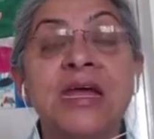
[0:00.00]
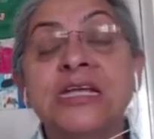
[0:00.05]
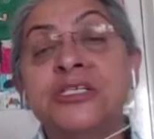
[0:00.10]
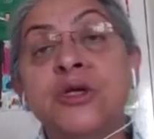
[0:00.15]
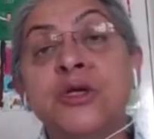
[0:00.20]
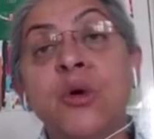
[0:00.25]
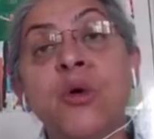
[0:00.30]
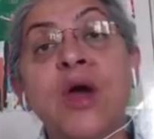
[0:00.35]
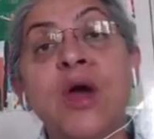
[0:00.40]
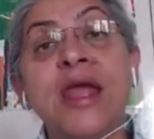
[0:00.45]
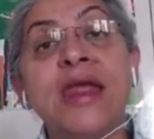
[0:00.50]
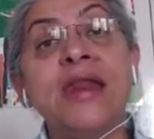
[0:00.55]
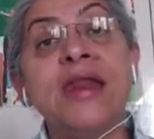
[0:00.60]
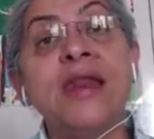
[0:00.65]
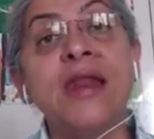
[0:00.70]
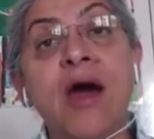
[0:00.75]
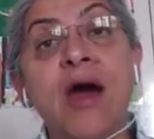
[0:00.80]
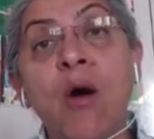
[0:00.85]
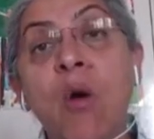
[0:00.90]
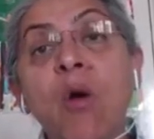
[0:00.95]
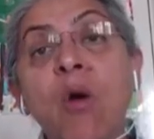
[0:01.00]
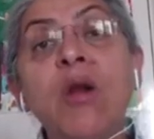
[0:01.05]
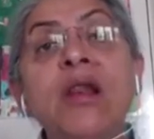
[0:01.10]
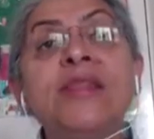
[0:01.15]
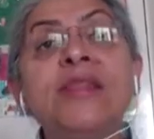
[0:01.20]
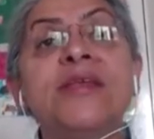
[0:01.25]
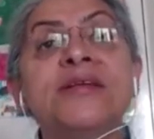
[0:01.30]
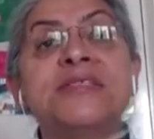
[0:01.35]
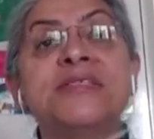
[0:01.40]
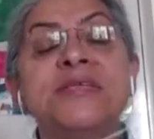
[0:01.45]
So in
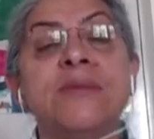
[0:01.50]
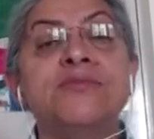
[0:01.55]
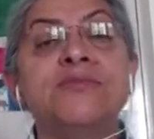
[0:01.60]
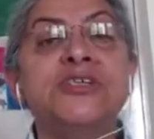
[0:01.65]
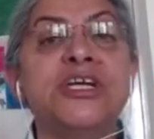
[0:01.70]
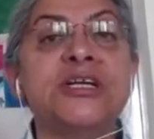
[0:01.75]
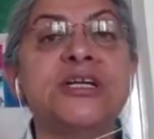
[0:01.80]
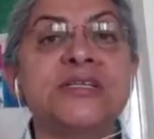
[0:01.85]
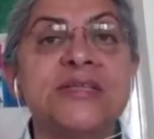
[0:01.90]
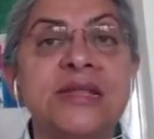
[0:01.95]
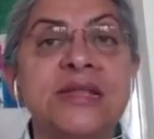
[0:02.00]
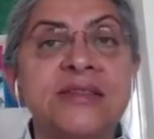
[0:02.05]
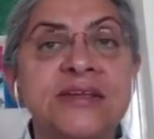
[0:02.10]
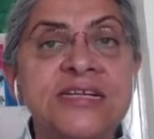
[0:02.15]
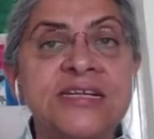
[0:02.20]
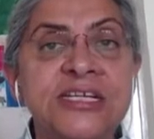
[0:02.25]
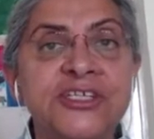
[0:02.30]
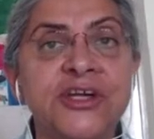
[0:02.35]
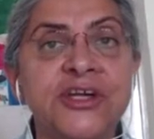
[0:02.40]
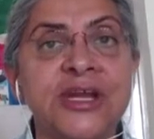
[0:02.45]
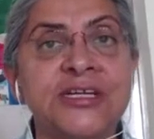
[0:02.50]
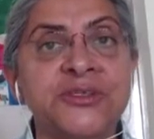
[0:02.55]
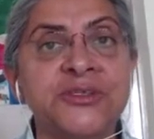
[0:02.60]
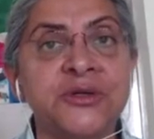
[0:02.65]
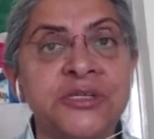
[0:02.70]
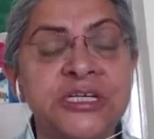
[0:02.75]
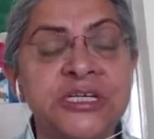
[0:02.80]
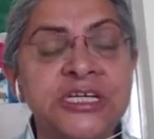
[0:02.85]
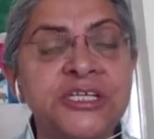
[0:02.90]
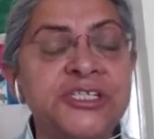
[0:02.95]
all the subjects that the teacher has
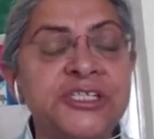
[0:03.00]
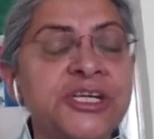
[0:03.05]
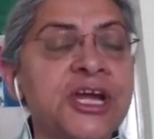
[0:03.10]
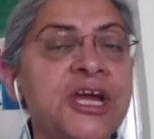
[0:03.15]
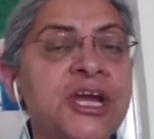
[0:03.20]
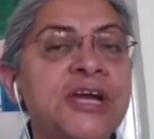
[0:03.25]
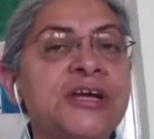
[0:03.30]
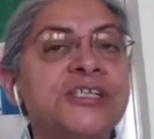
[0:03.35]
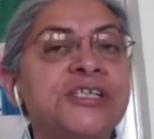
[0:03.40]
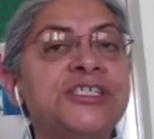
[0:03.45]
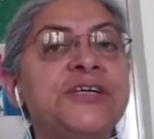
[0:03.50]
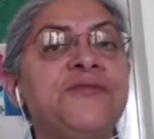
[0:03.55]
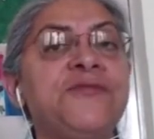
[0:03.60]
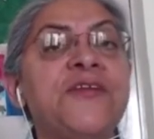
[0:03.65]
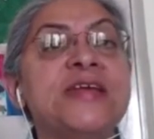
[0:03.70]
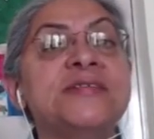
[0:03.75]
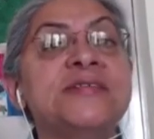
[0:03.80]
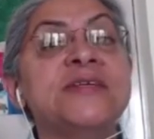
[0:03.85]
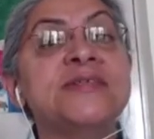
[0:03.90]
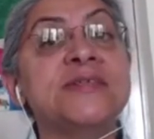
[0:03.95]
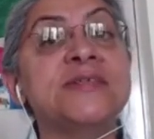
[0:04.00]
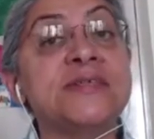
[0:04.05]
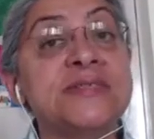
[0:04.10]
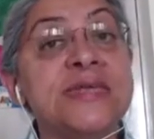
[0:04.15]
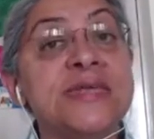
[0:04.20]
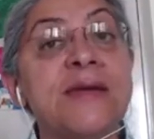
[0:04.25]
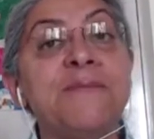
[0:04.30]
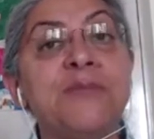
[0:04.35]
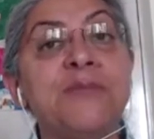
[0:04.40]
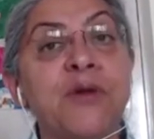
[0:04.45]
to teach, she faces the
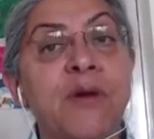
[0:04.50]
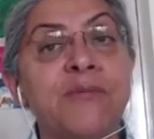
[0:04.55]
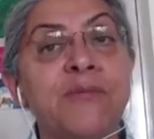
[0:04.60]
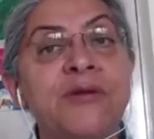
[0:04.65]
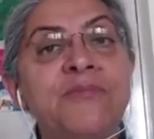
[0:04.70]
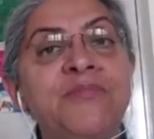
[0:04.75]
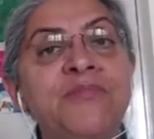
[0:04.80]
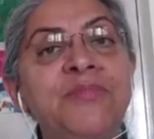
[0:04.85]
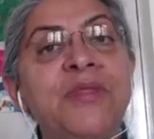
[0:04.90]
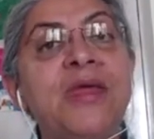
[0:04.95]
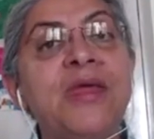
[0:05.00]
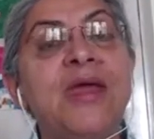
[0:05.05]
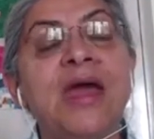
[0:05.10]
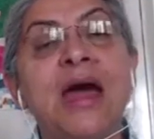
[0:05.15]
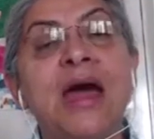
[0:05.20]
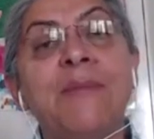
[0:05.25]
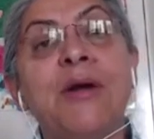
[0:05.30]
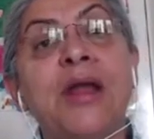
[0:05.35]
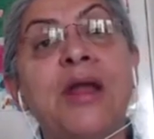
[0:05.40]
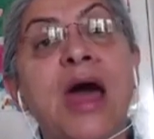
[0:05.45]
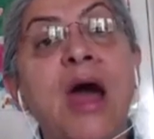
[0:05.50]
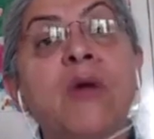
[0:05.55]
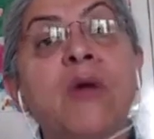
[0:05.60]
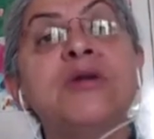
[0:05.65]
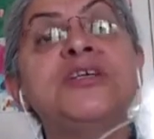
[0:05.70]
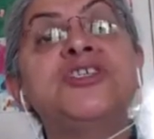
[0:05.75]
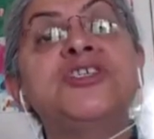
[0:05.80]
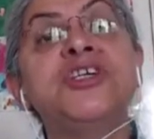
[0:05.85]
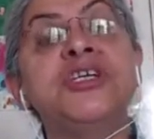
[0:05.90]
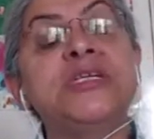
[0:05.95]
same problem about how
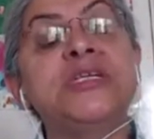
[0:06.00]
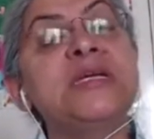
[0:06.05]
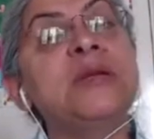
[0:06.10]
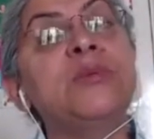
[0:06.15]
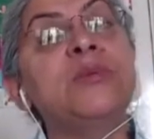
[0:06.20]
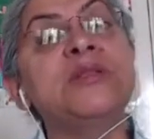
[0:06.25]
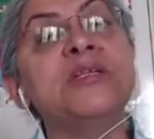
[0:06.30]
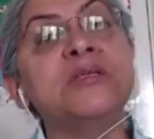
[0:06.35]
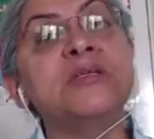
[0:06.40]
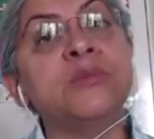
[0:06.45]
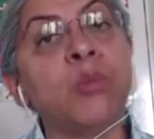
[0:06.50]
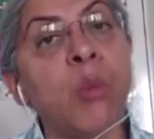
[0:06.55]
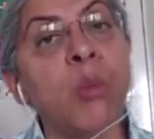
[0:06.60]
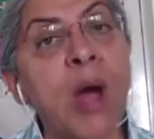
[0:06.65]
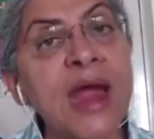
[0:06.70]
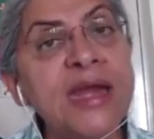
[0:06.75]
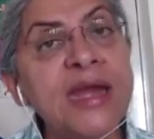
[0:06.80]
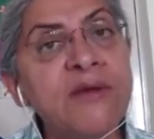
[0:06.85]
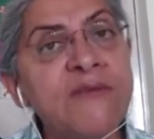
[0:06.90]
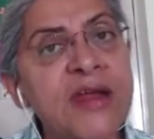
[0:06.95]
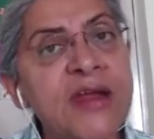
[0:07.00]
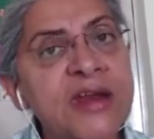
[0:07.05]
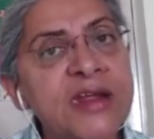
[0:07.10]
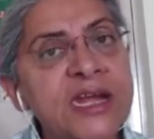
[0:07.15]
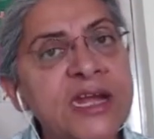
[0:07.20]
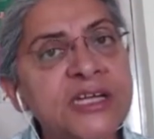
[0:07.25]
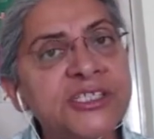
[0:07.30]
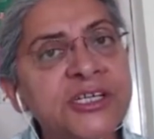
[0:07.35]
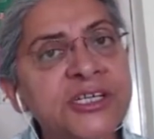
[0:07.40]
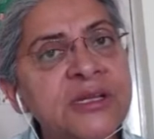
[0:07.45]
does she deal with this wide
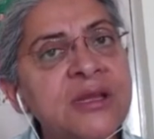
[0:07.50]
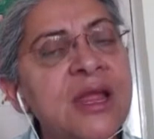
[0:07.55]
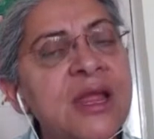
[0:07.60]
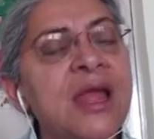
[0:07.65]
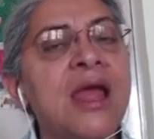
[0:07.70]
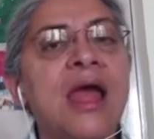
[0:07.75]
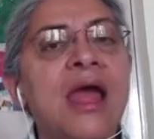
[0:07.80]
variation,